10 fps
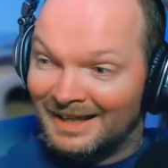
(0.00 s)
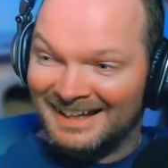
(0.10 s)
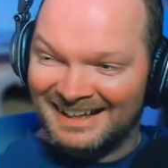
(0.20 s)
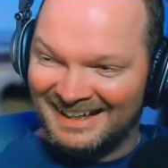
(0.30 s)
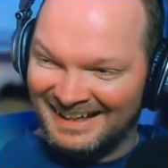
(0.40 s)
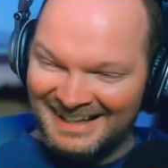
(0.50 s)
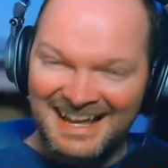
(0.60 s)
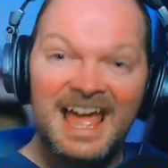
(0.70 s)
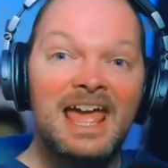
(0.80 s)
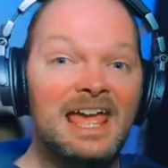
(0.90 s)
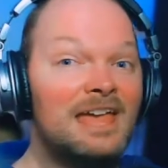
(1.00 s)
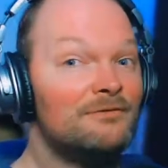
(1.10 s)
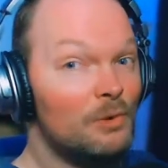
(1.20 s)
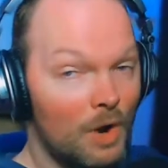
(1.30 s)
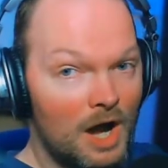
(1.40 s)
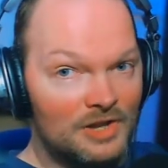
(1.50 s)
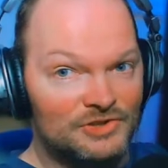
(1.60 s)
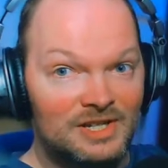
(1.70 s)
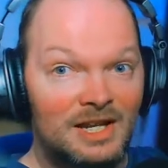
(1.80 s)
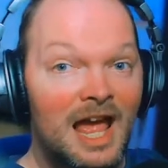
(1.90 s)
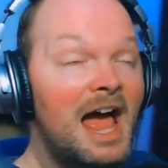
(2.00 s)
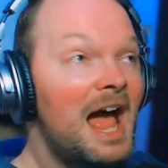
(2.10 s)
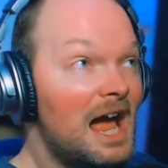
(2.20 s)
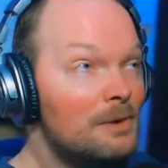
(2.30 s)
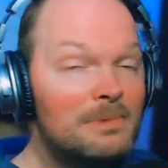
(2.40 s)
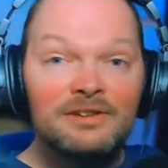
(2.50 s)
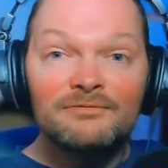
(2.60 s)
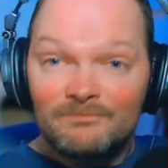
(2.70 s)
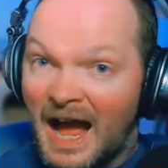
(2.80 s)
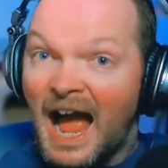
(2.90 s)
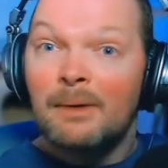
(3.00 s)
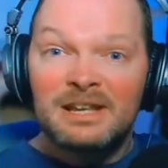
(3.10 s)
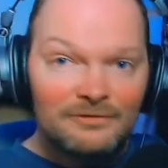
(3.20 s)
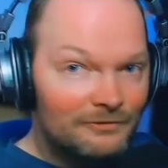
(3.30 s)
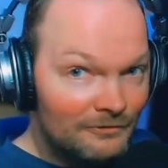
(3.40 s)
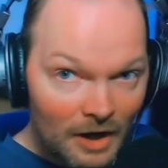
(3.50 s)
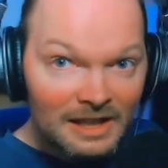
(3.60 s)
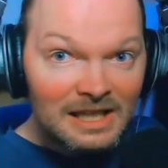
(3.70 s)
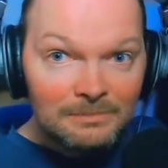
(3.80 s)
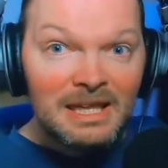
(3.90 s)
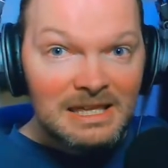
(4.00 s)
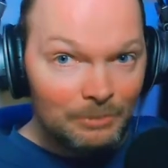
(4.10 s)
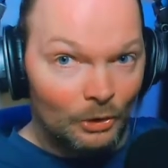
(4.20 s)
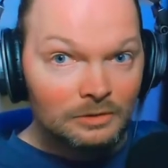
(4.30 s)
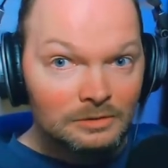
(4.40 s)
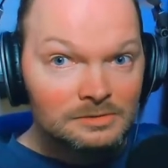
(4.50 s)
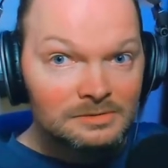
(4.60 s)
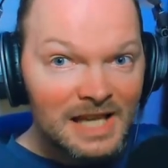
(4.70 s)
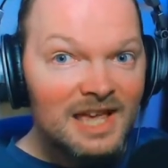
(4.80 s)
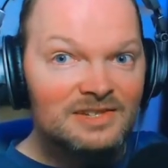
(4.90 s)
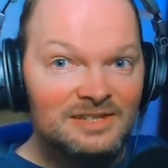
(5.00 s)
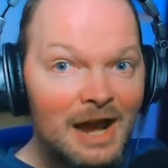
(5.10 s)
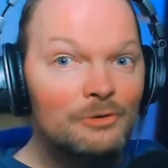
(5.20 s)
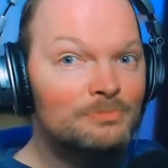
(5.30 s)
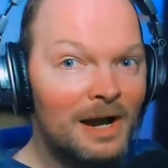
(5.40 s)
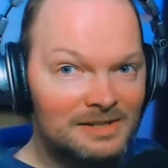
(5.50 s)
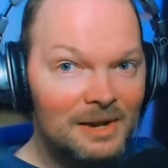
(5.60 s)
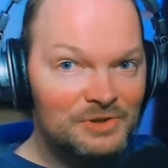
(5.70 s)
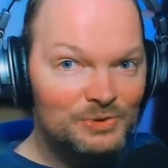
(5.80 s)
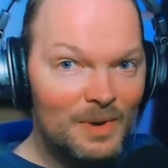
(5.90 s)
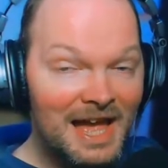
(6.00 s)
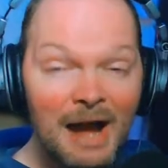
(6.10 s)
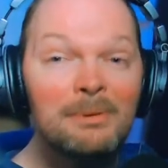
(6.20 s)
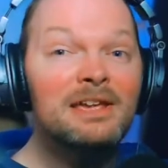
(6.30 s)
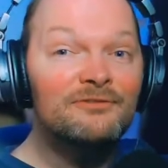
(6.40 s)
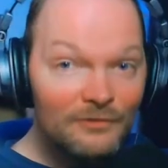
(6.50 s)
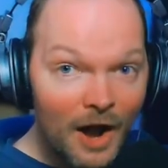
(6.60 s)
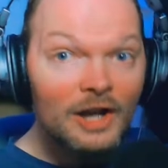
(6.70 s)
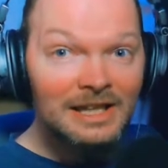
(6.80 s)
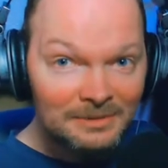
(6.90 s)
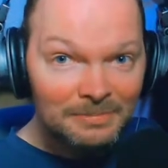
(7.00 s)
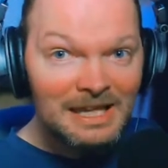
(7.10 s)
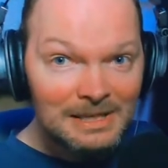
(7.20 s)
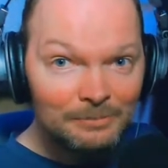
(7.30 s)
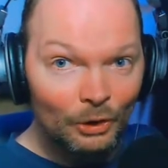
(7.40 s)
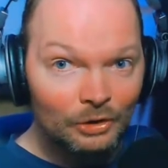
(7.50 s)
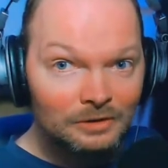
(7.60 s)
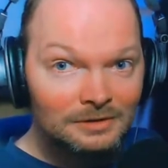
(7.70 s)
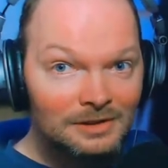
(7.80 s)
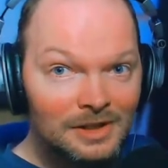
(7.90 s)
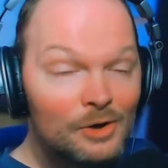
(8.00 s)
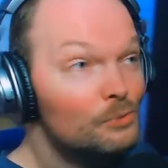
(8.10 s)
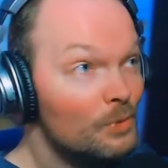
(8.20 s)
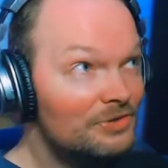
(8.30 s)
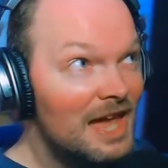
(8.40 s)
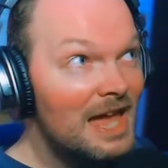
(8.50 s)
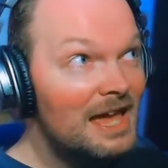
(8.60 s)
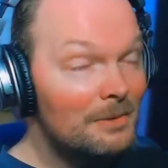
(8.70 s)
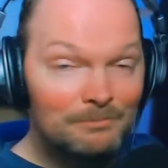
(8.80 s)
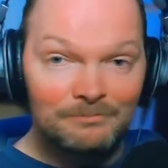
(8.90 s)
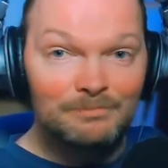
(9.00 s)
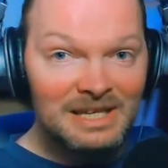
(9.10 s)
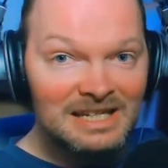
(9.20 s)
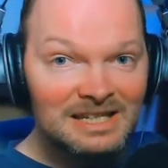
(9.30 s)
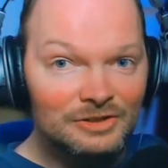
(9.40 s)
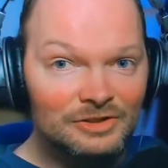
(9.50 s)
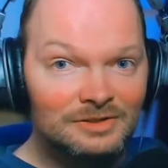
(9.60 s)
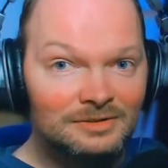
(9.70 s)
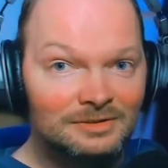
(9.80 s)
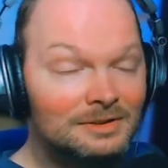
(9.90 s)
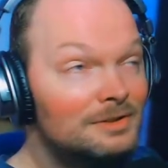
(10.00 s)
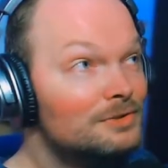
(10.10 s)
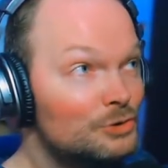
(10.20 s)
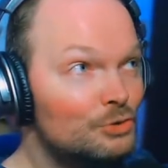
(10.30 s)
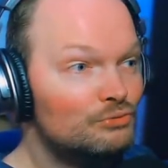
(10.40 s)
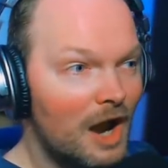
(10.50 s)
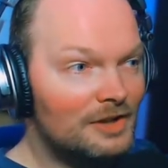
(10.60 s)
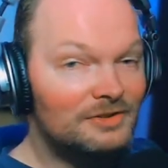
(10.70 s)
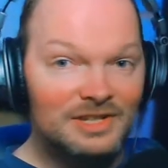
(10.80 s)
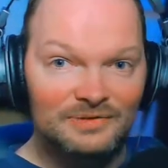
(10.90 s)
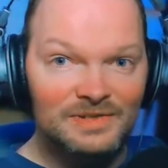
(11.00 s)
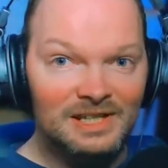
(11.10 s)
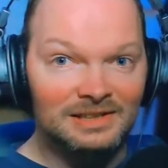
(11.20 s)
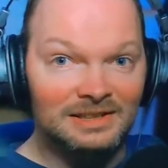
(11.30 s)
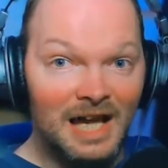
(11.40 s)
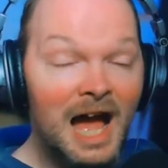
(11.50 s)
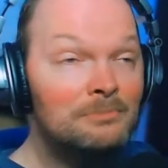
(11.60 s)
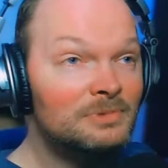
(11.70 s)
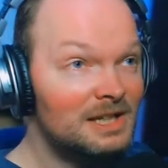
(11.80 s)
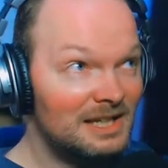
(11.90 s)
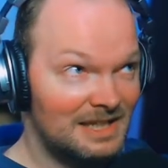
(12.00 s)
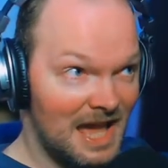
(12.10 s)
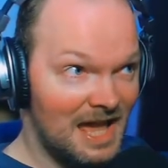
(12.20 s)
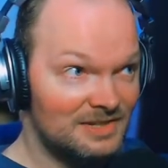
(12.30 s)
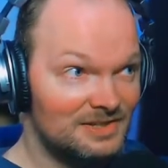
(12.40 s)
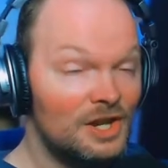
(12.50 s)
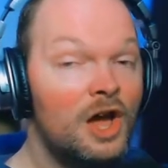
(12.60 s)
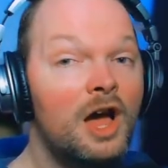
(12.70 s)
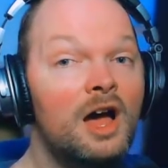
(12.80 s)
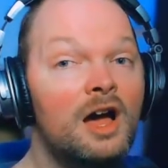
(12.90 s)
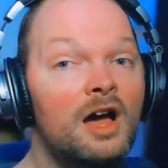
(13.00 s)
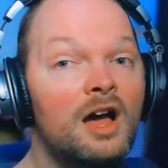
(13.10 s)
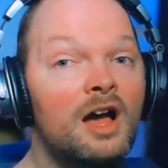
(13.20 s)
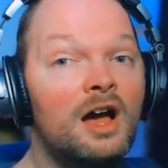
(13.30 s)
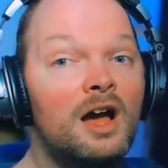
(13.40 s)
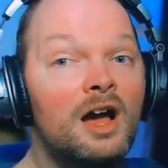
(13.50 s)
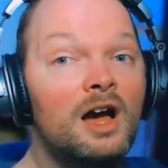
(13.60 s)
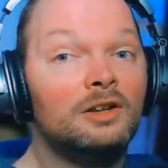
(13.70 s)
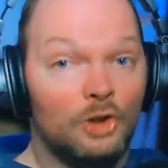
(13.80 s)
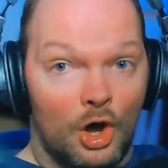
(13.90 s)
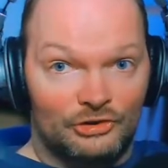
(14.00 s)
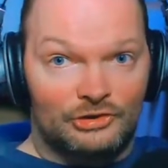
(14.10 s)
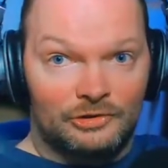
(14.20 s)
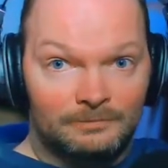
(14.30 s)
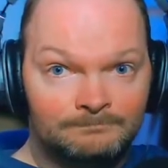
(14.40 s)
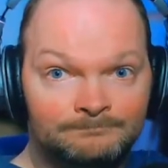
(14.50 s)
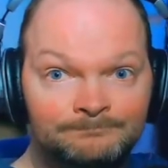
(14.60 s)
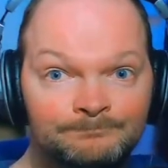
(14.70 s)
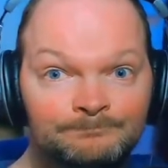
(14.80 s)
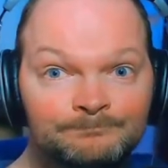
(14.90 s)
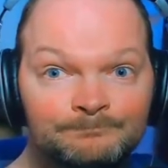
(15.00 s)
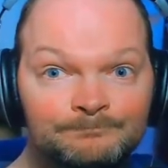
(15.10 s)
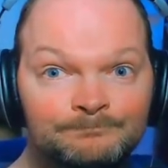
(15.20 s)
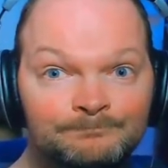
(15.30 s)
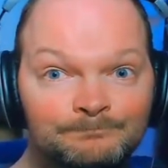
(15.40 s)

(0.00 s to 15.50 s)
if it was, how many how many fucking people yes, now is my time to swear. How many fucking people would there be needed to run this facility? I'm going to guess lots. I mean, it's not like